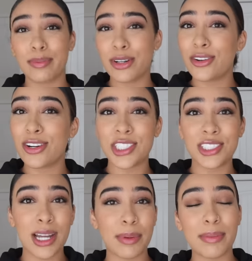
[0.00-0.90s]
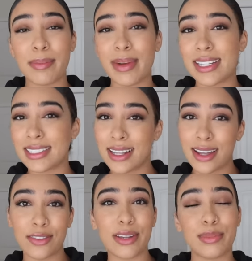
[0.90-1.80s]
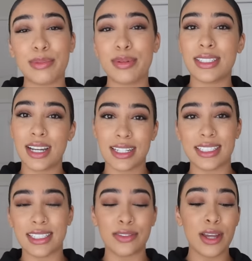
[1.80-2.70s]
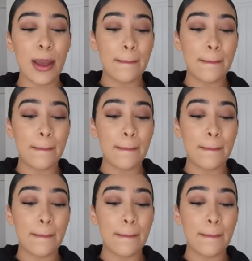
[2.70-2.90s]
I'm gonna go grocery shopping by myself and be productive.